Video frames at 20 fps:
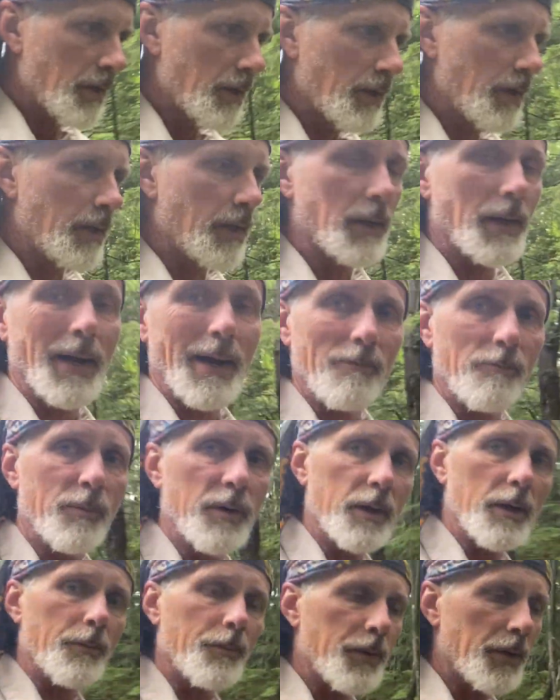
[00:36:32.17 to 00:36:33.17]
And I haven't
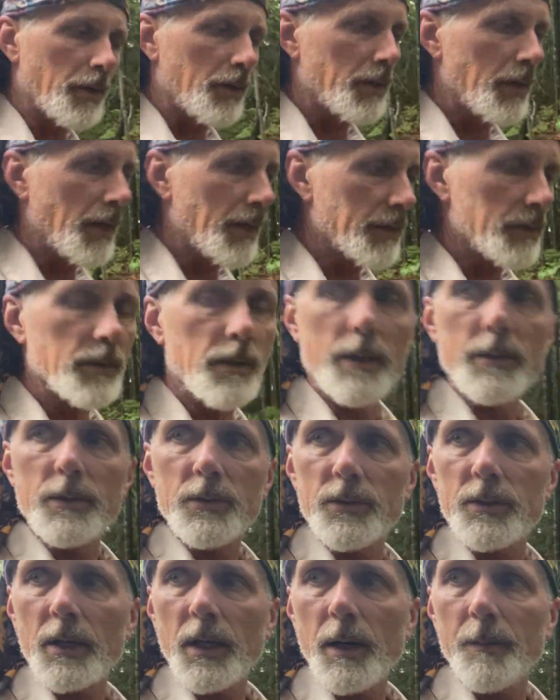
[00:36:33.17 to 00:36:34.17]
been up there yet. I
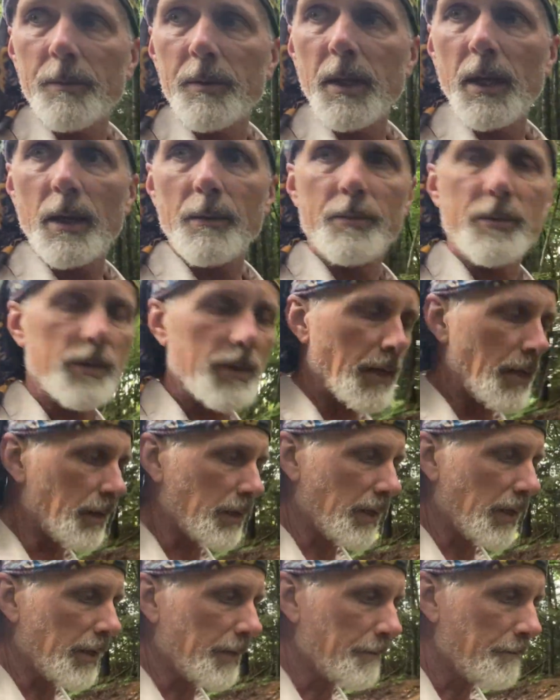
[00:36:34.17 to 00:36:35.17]
just set up camp. It's kind of
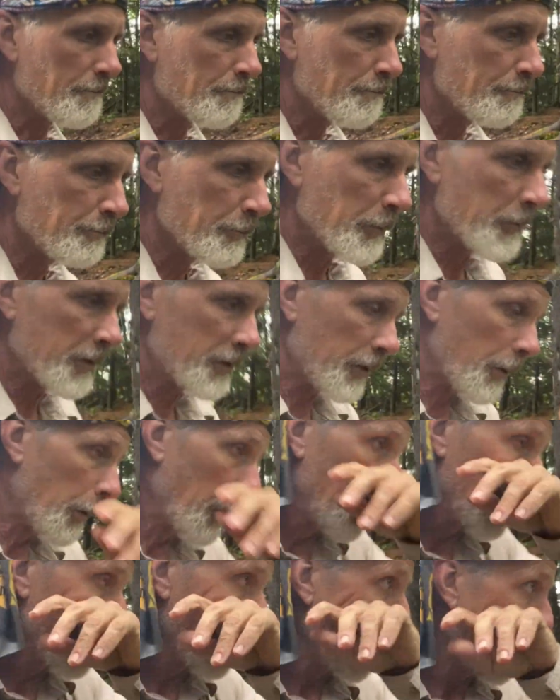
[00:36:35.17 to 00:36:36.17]
late. So
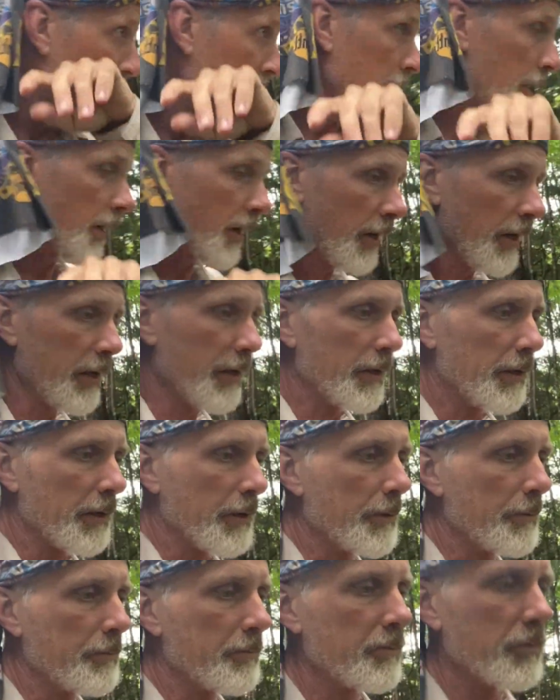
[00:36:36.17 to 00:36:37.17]
anyway,
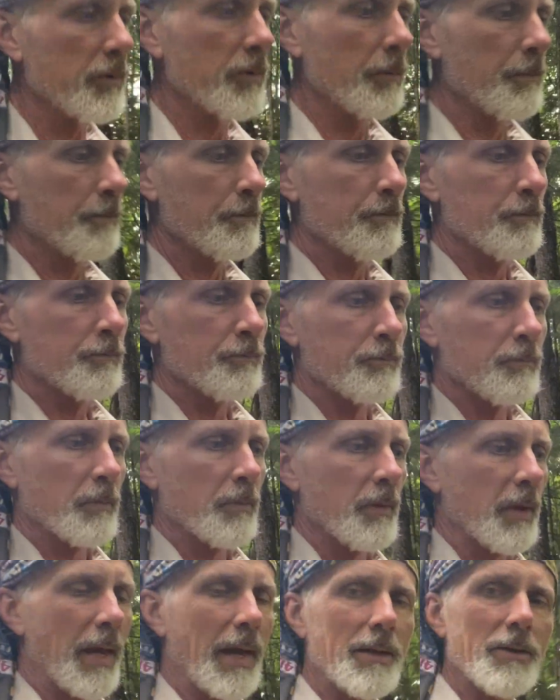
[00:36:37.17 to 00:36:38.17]
I
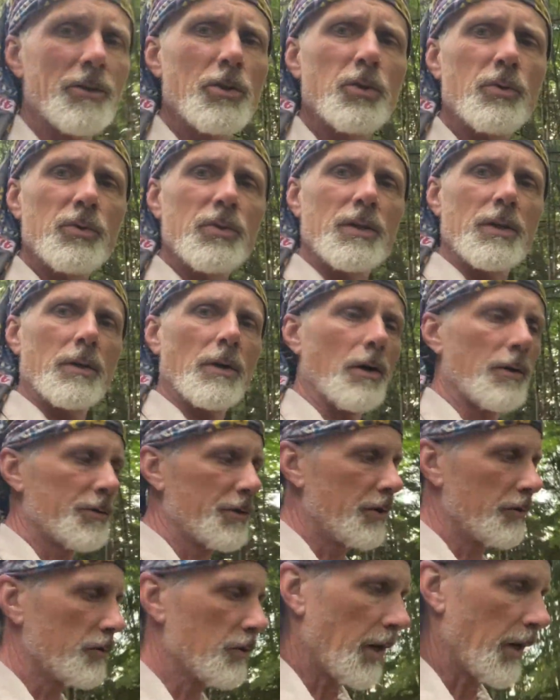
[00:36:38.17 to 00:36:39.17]
had 2 zeros
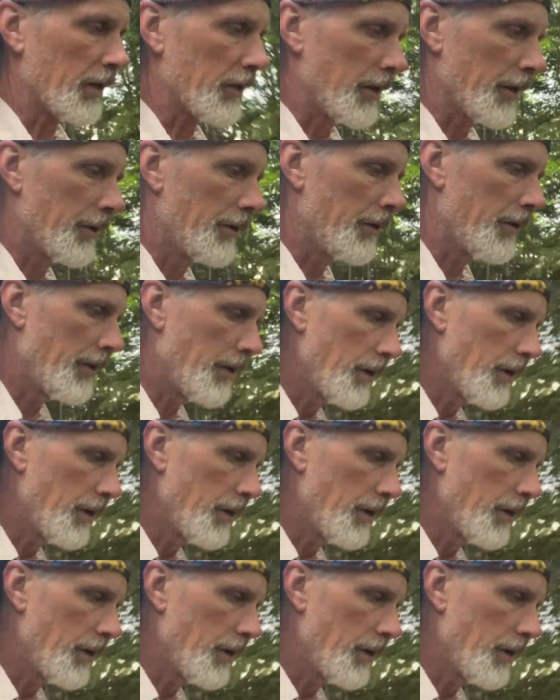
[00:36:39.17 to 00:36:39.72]
in Rutland.